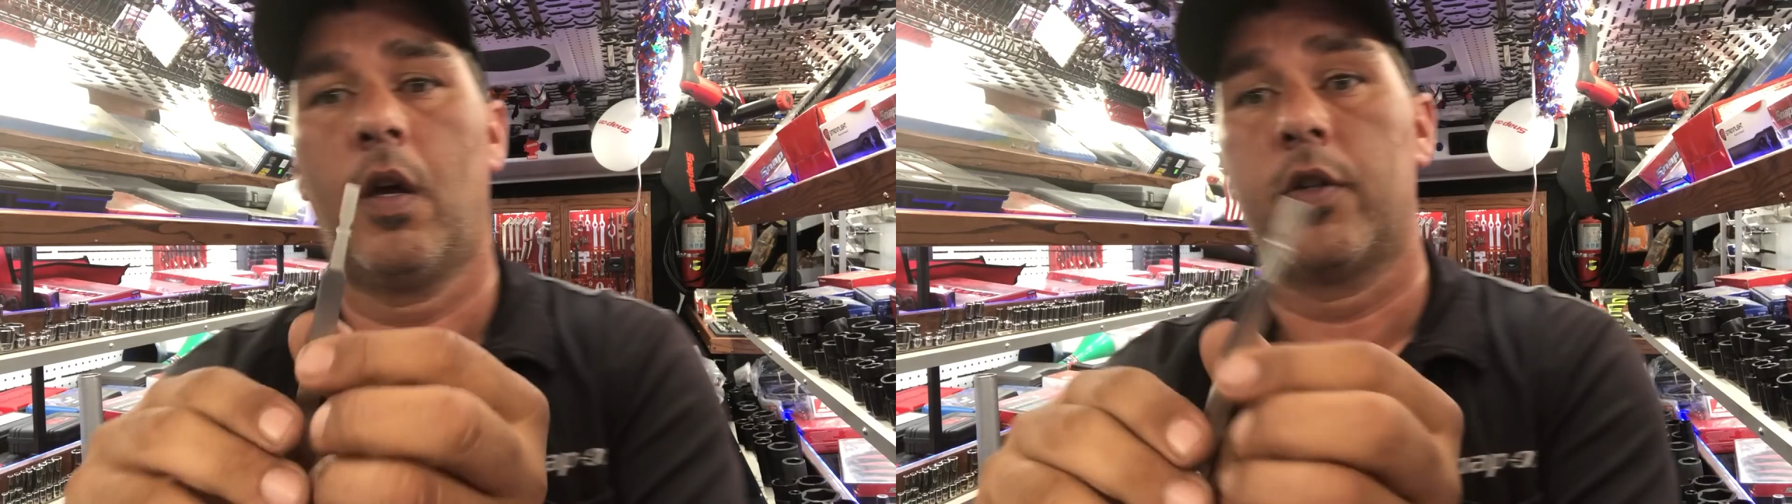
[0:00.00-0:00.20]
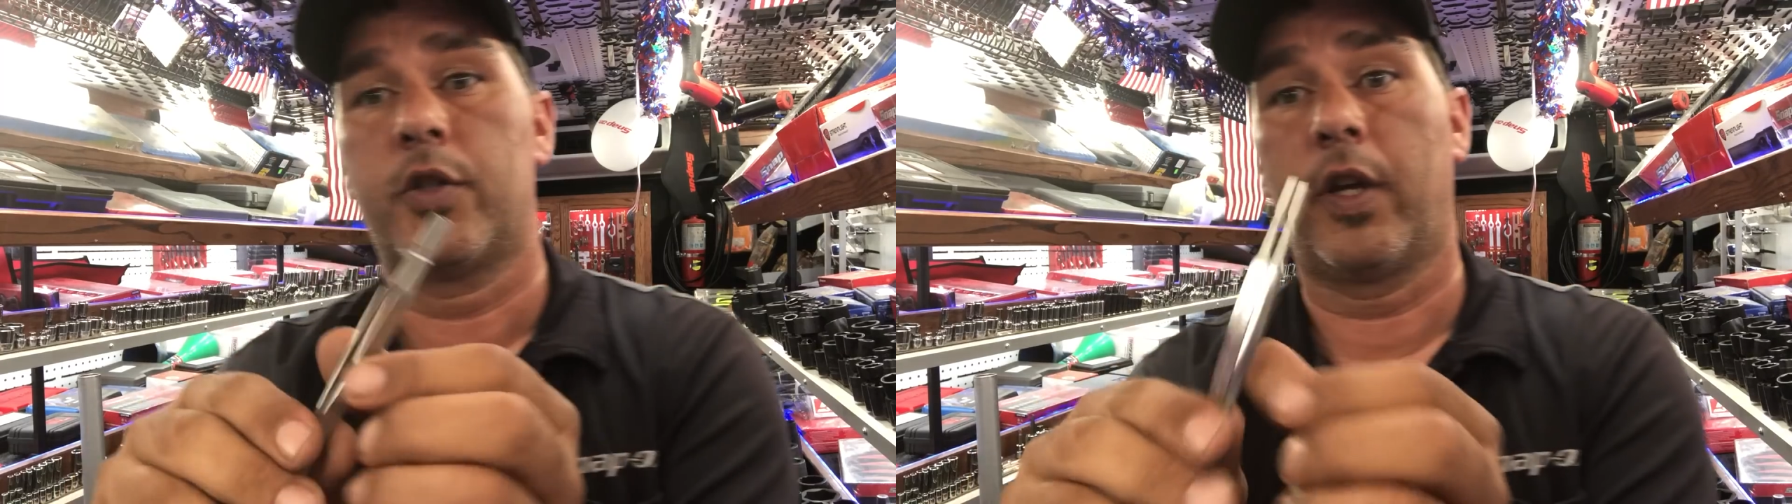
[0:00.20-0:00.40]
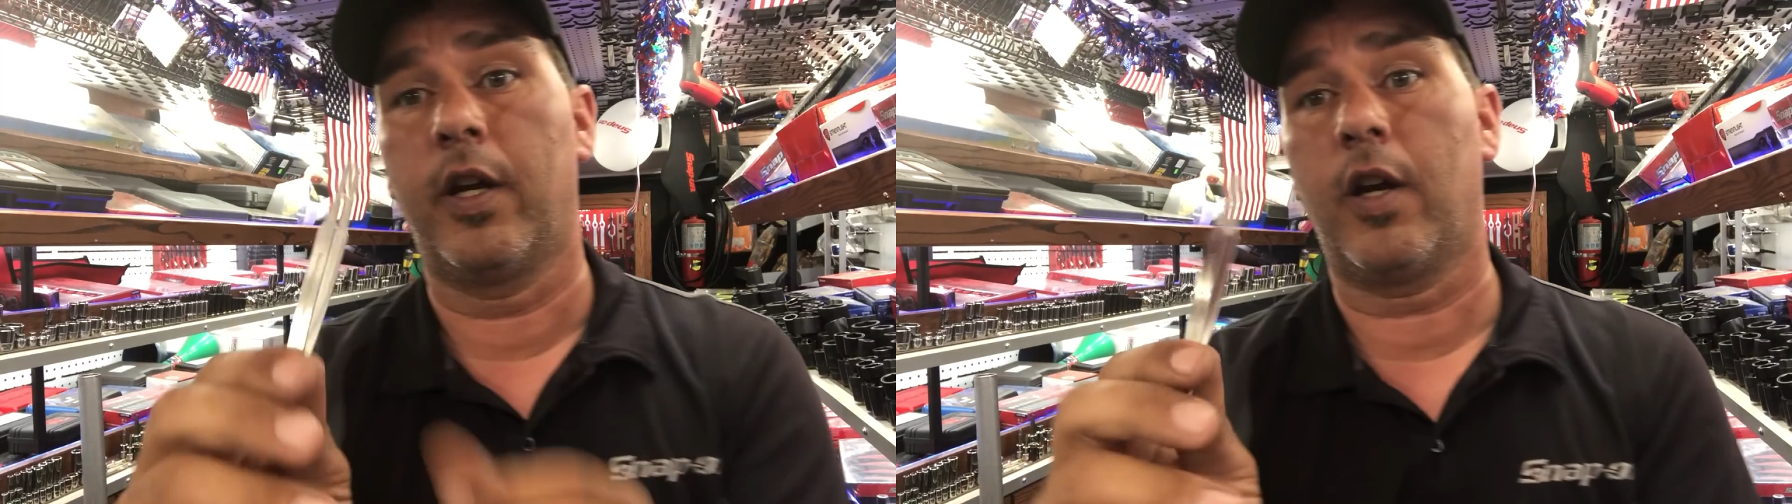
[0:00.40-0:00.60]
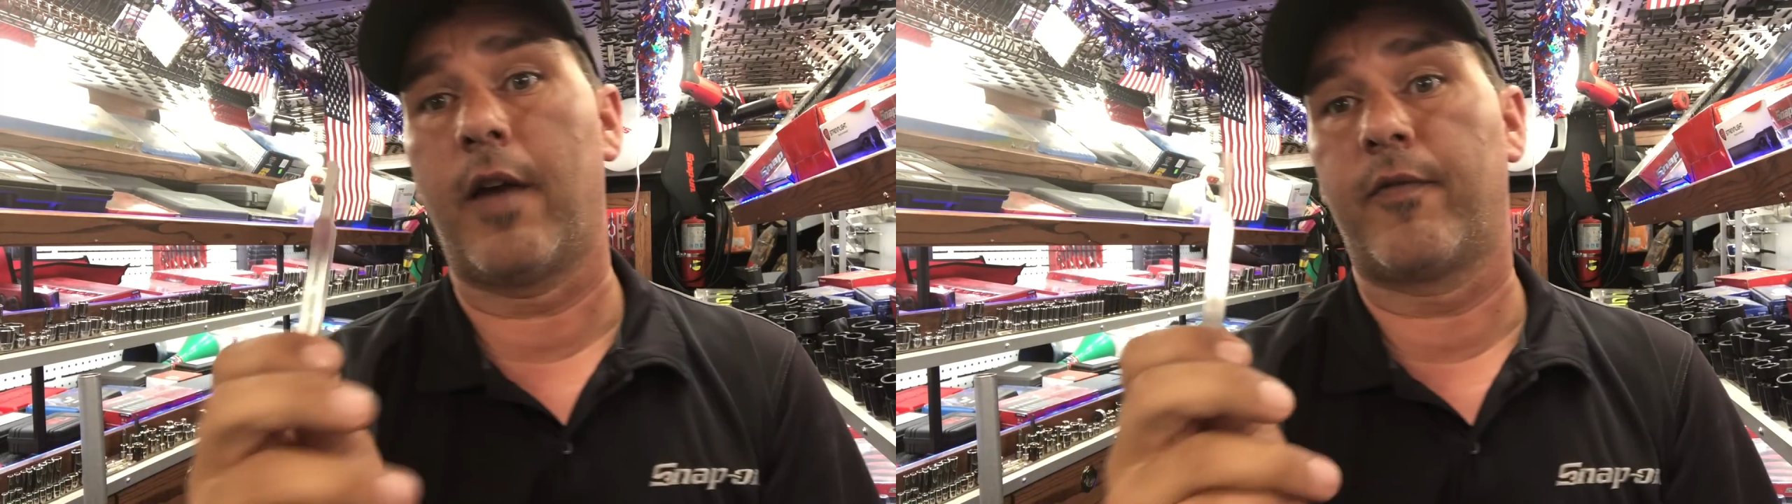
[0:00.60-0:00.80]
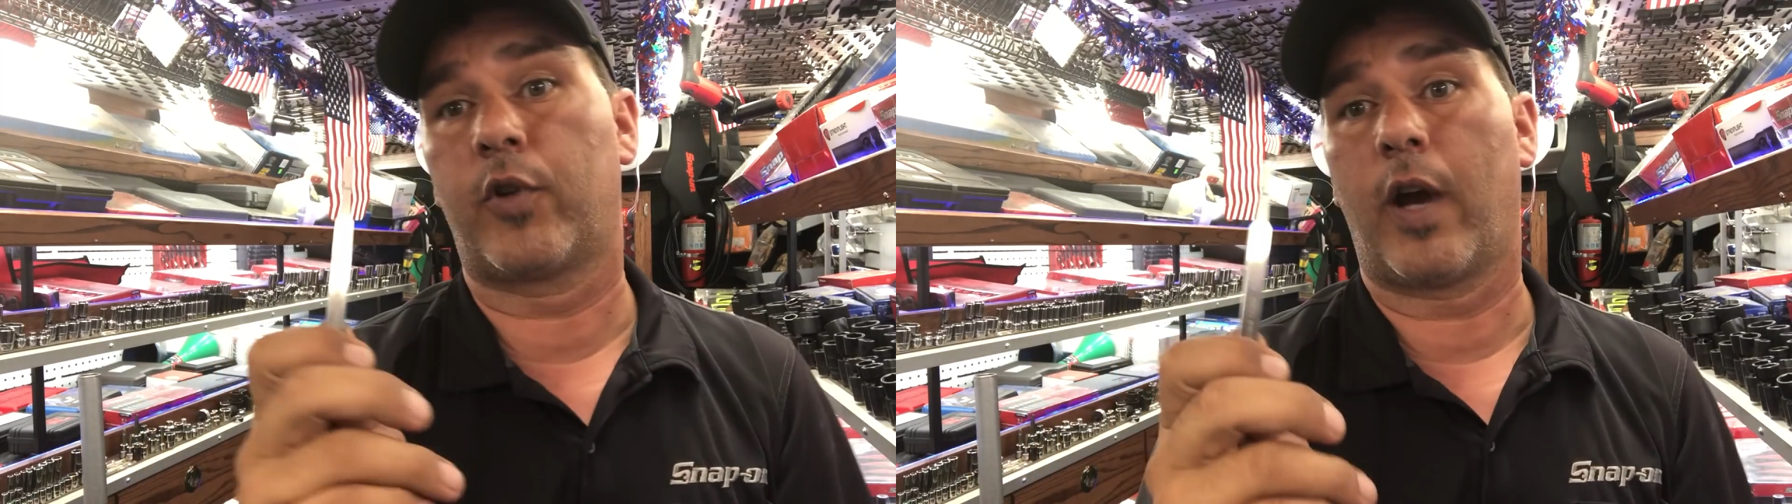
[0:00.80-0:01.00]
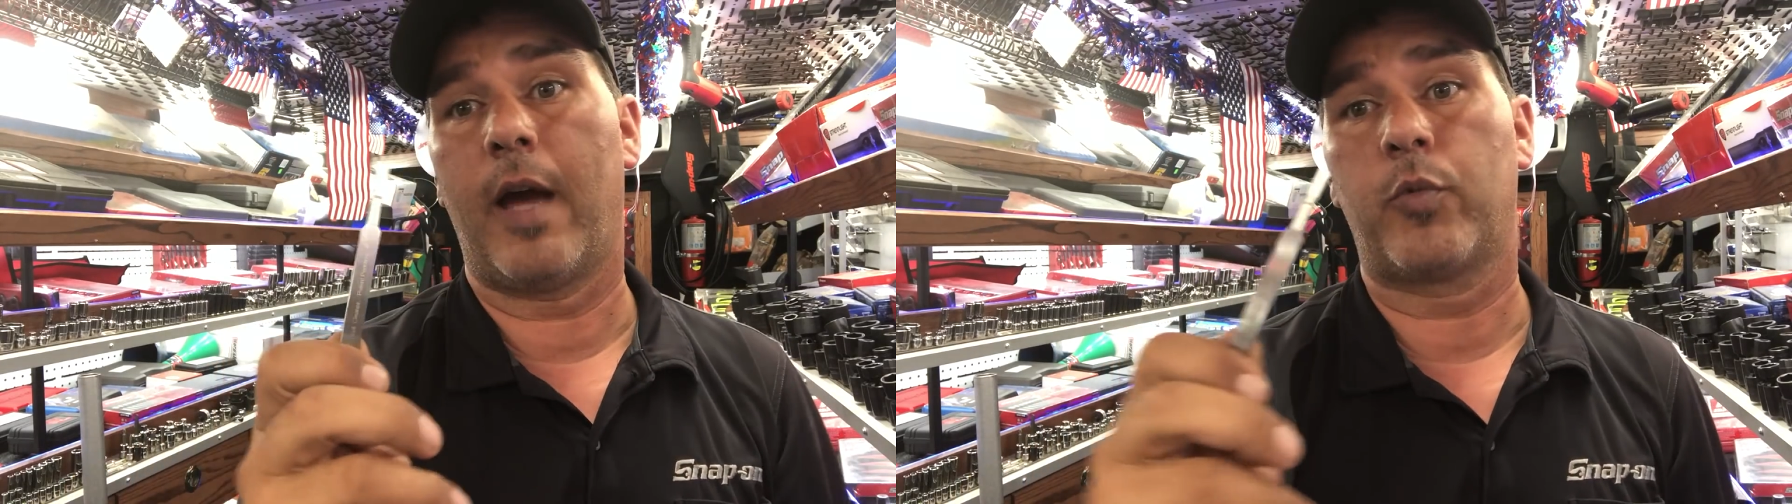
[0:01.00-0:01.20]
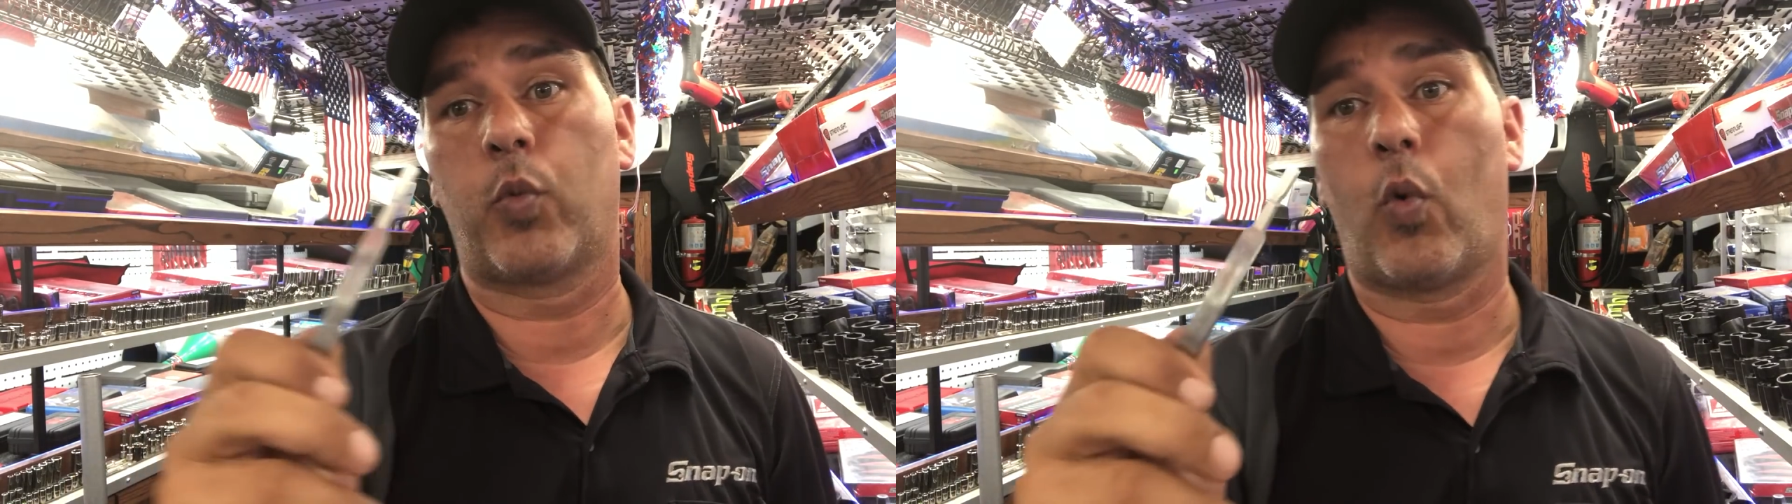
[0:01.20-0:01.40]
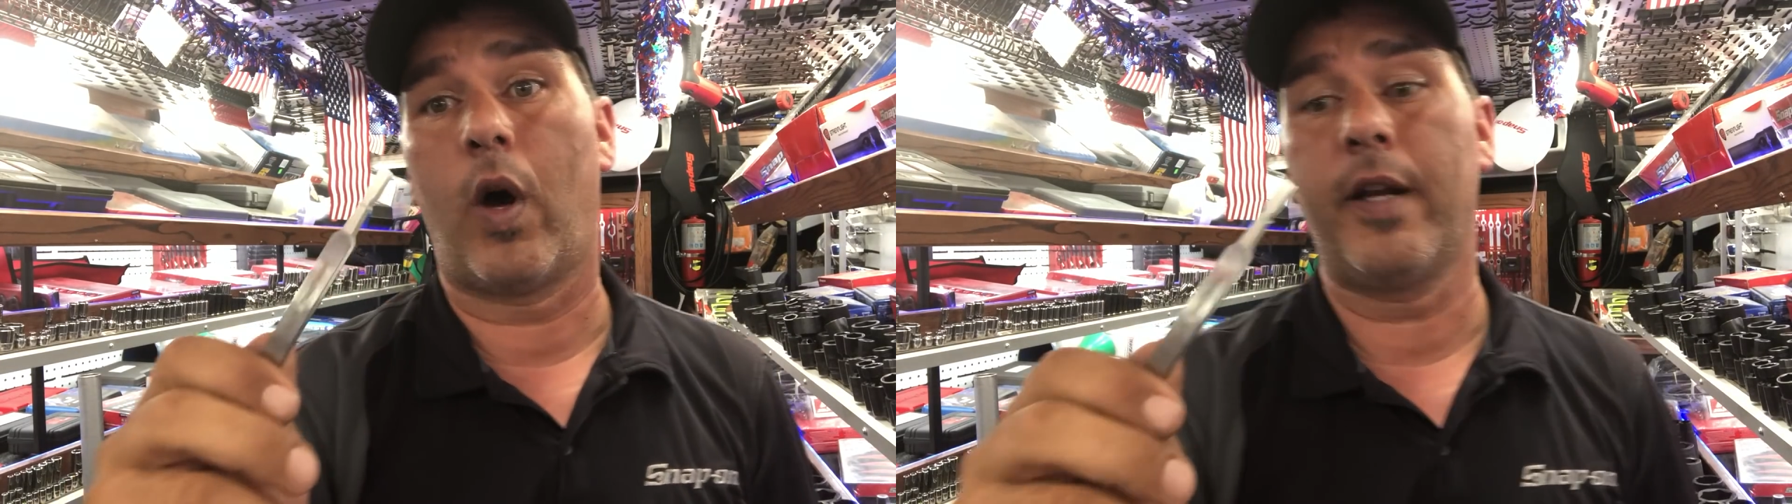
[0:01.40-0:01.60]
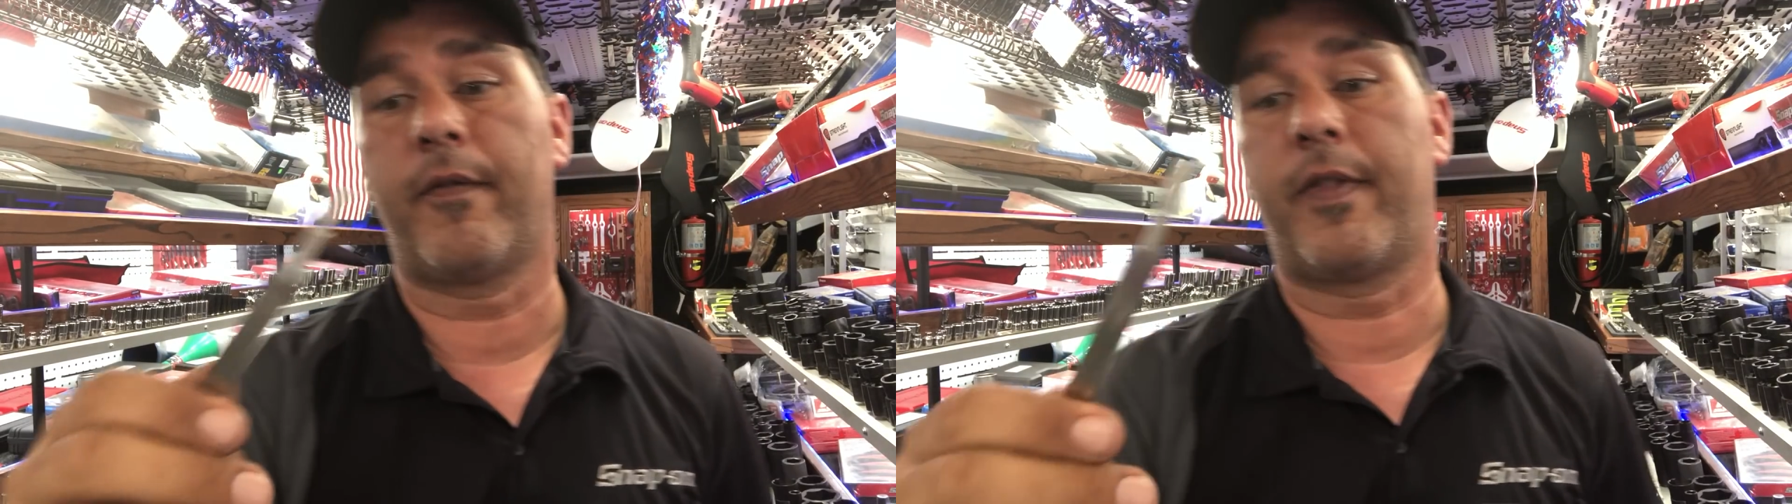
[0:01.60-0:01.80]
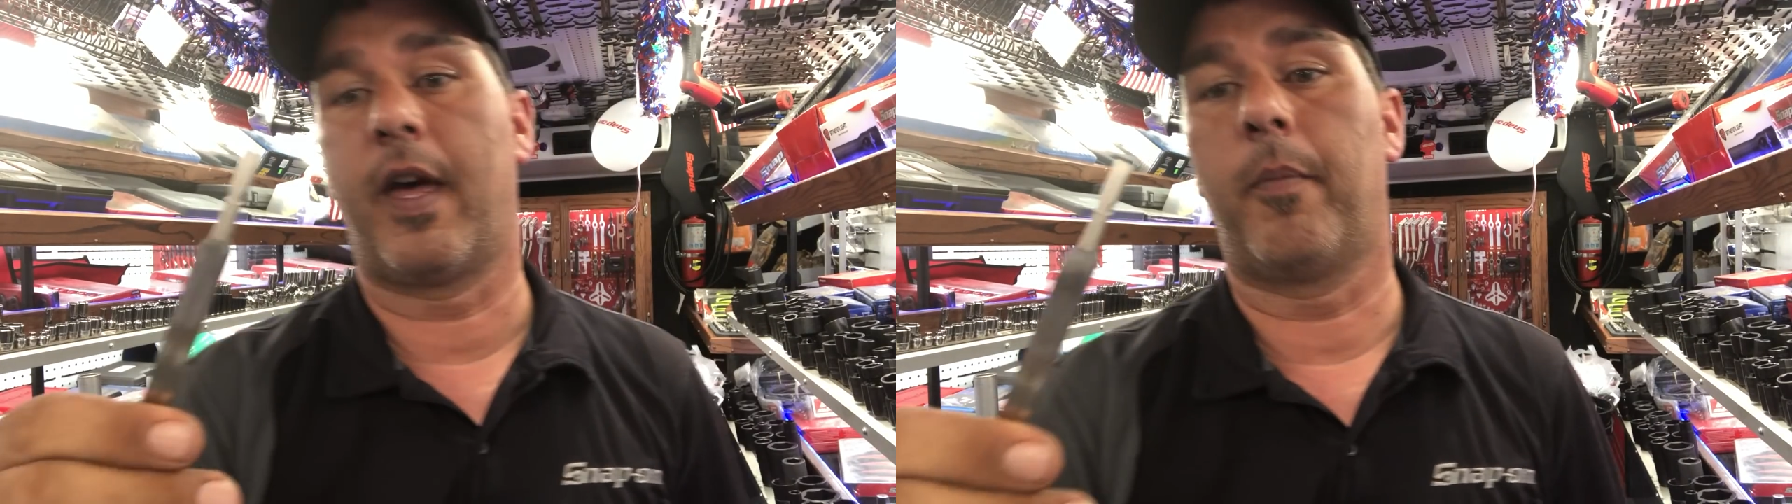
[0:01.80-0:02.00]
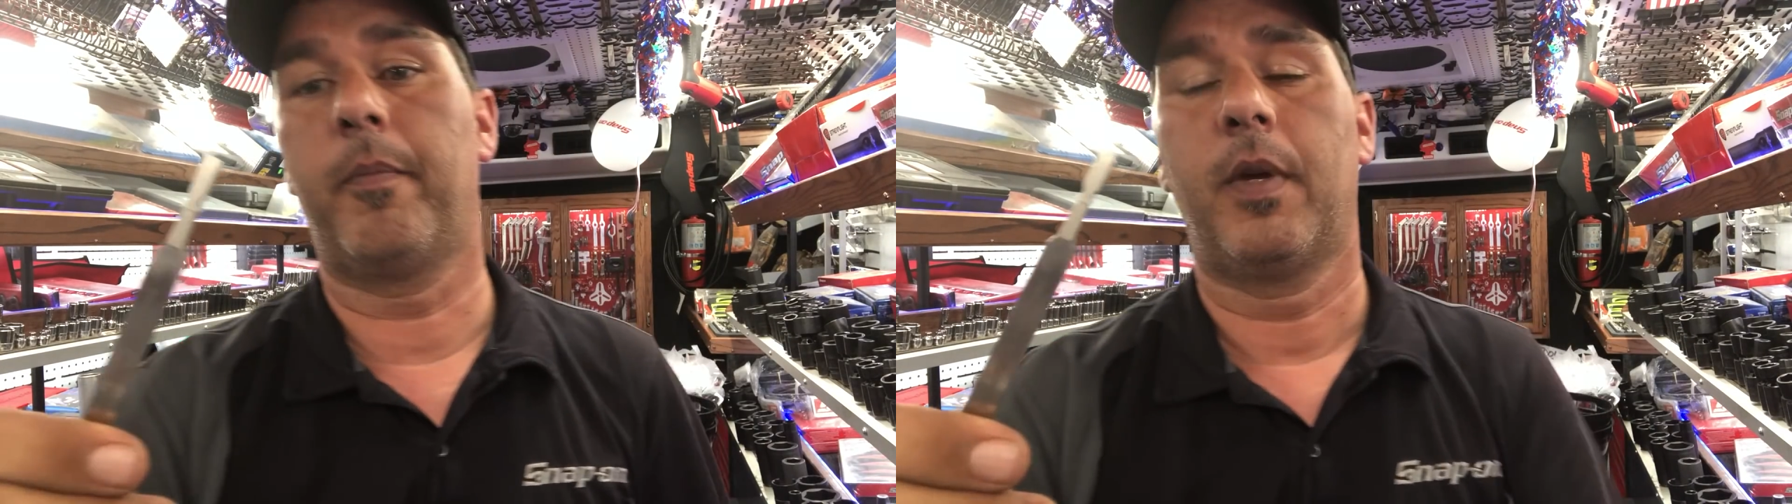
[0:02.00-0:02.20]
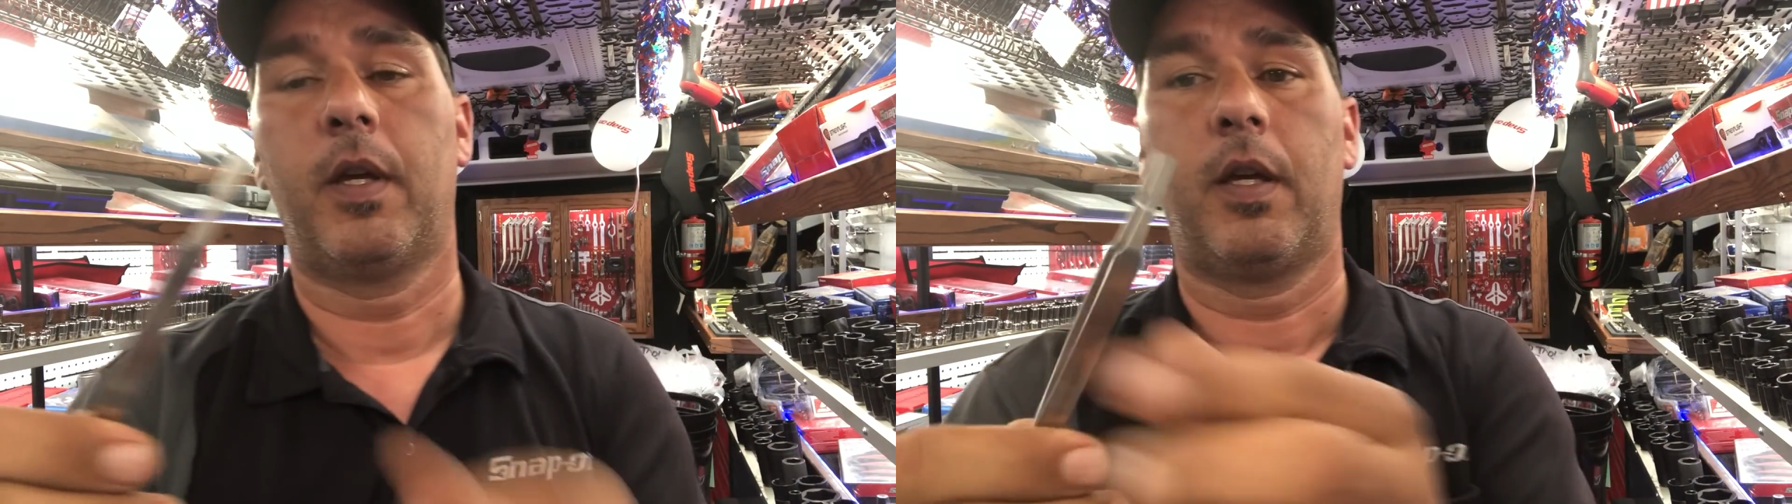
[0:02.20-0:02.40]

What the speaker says: So here I've grabbed one of them,